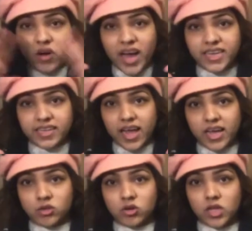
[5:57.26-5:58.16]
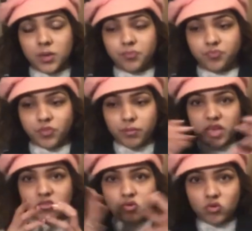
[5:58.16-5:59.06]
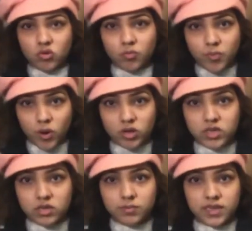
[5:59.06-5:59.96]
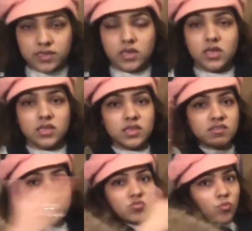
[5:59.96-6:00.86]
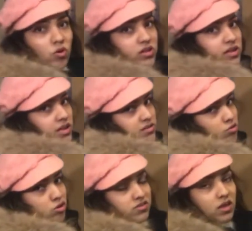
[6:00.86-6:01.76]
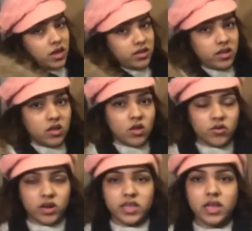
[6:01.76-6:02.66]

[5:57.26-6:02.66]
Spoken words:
white actually makes you look broader, but this small details on the side really